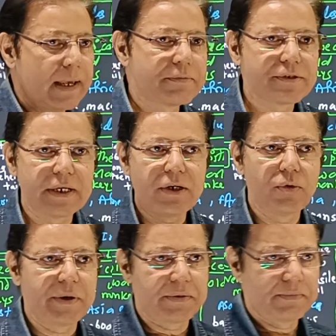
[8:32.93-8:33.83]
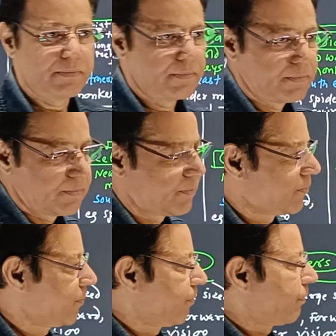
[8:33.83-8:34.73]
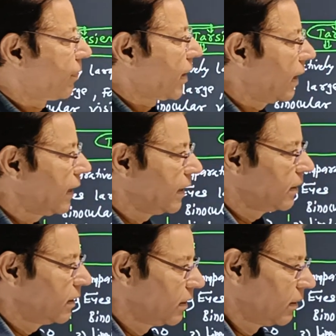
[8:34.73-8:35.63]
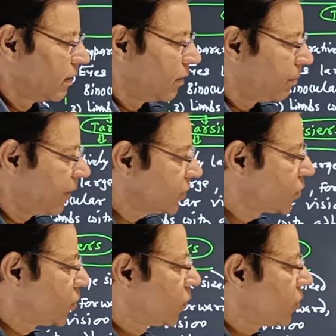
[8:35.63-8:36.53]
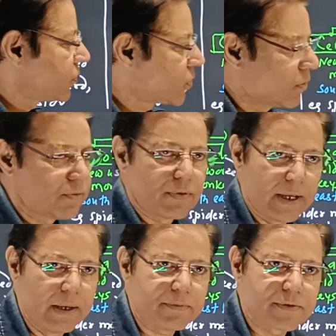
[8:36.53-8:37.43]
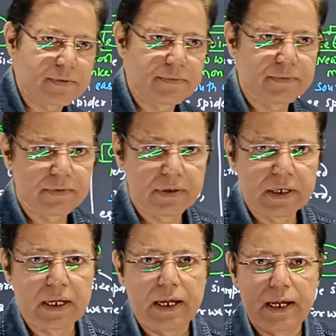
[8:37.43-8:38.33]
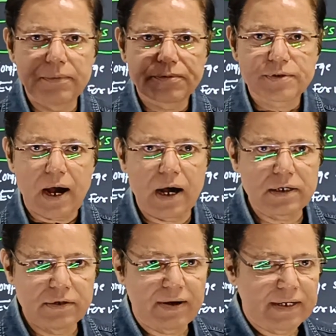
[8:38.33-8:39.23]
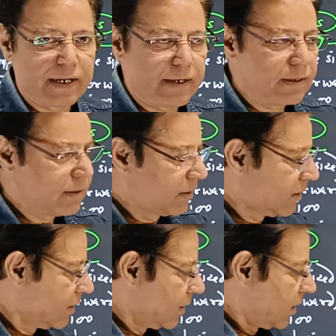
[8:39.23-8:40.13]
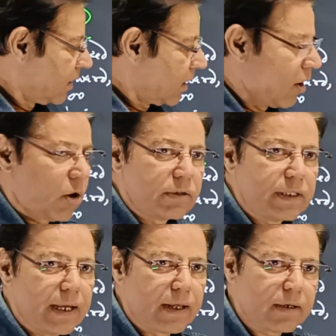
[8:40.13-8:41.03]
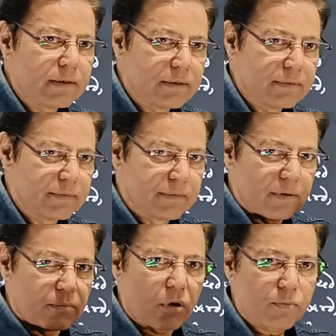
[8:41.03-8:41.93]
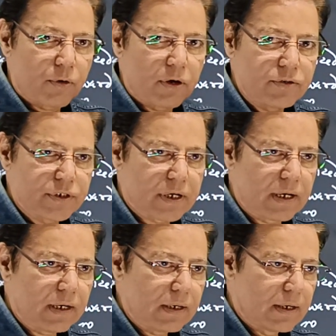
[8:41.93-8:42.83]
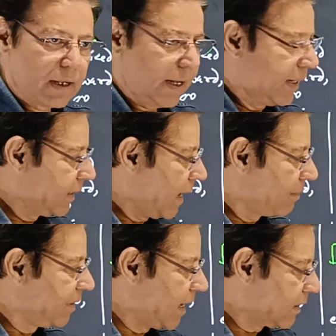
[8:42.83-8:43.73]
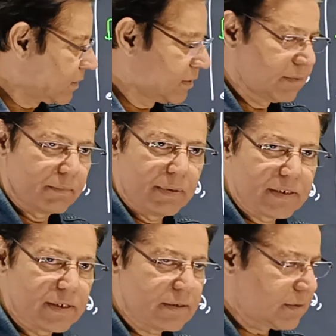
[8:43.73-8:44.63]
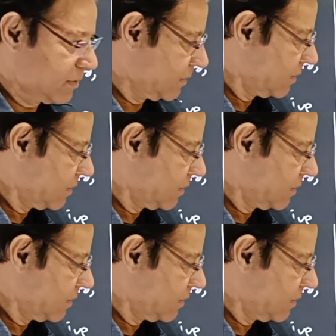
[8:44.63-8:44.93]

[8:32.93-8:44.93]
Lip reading: apes and human. Again, first two groups of apes. Apes are divided on their morphological and habitat basis.